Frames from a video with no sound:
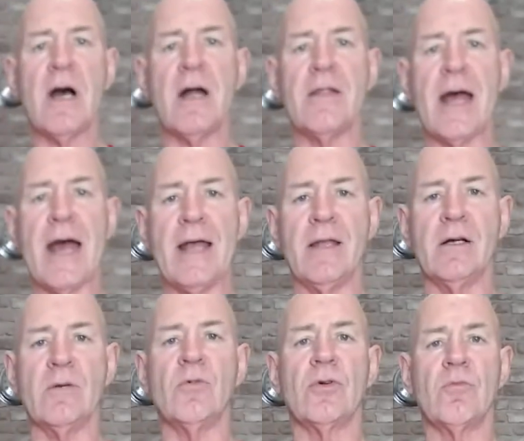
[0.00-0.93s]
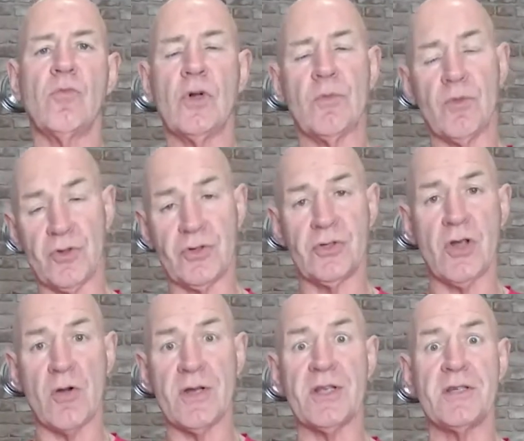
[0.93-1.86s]
and then we'll
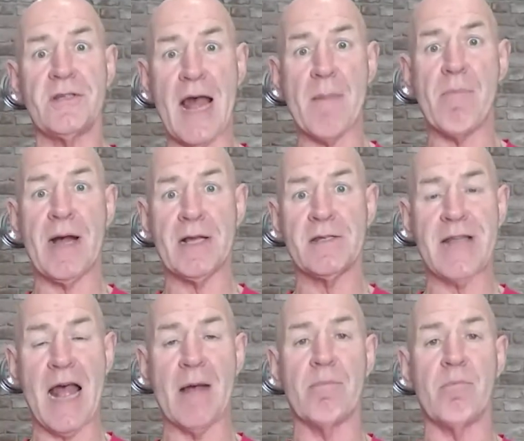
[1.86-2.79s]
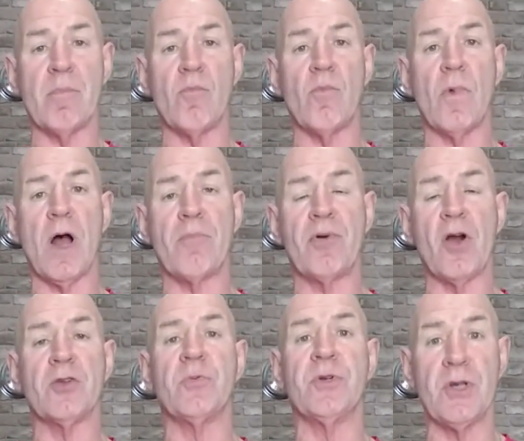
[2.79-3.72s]
show you the step-by-step
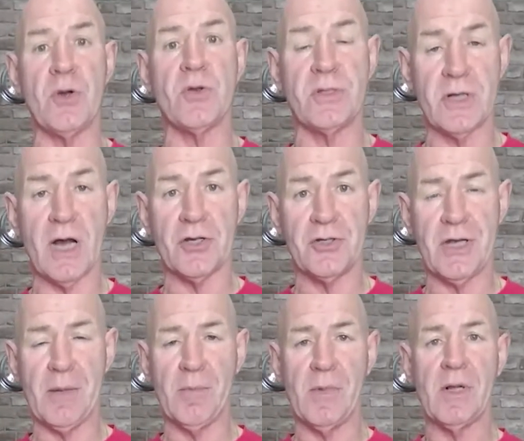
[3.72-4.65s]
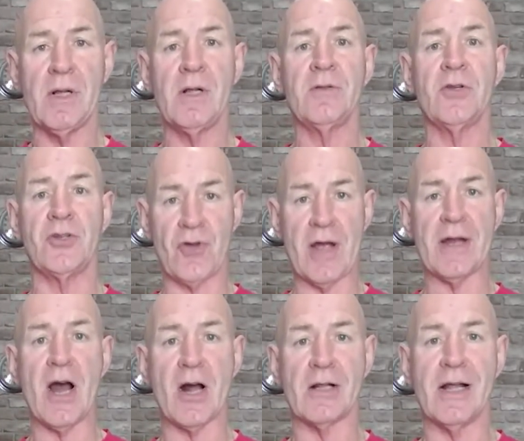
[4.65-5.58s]
approach we use in our gym to train
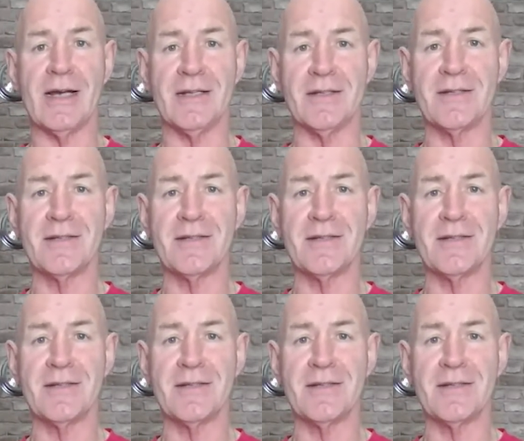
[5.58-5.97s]
our clients.